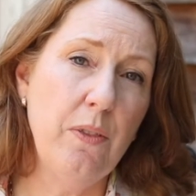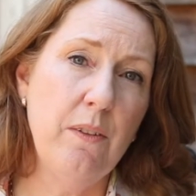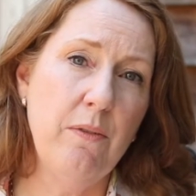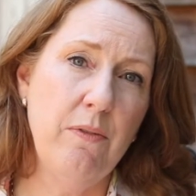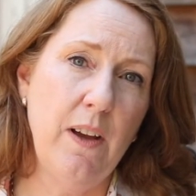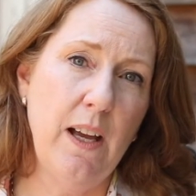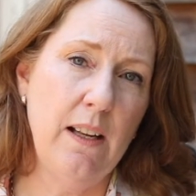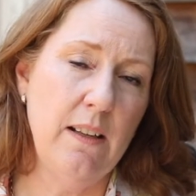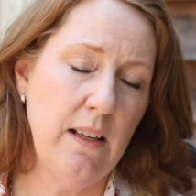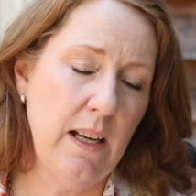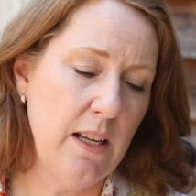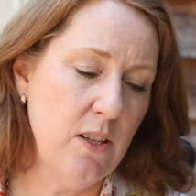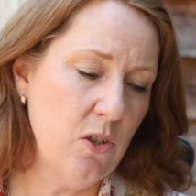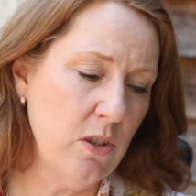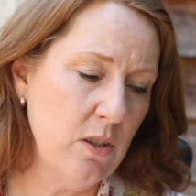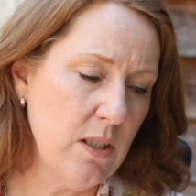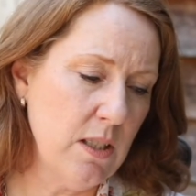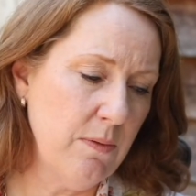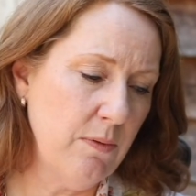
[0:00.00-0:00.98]
the
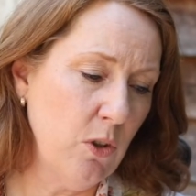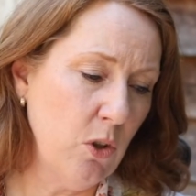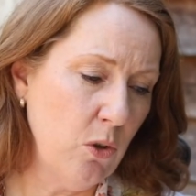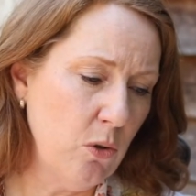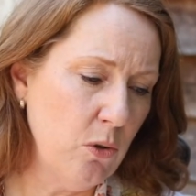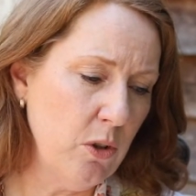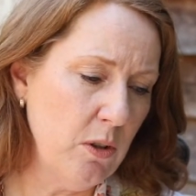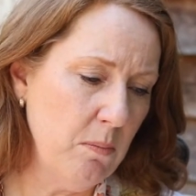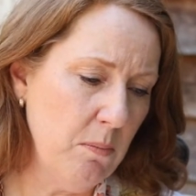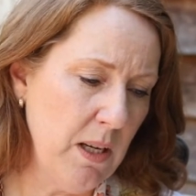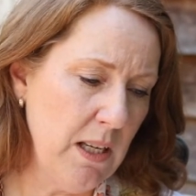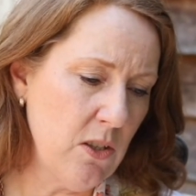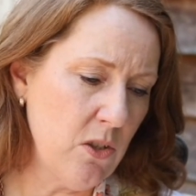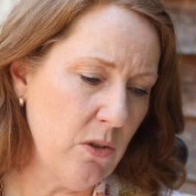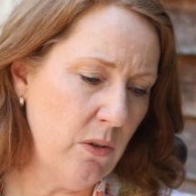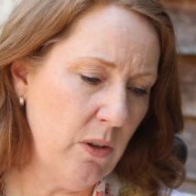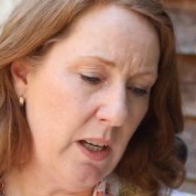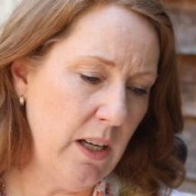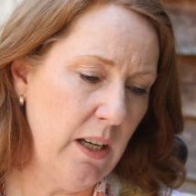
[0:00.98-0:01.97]
foundations for good
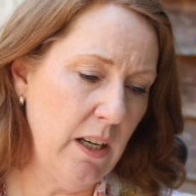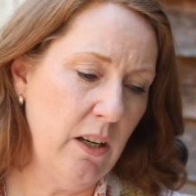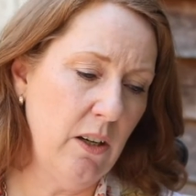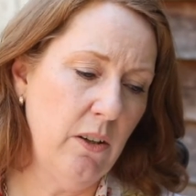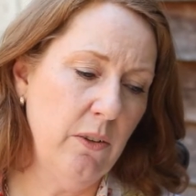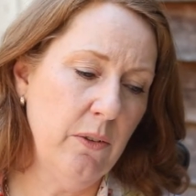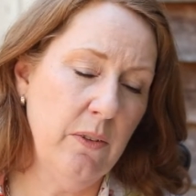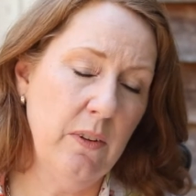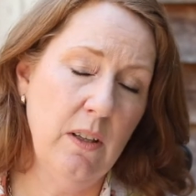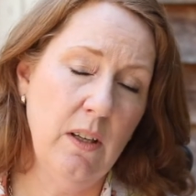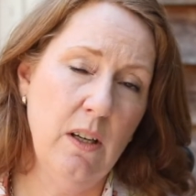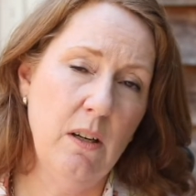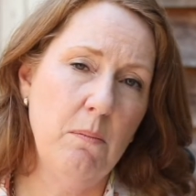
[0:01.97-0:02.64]
mental health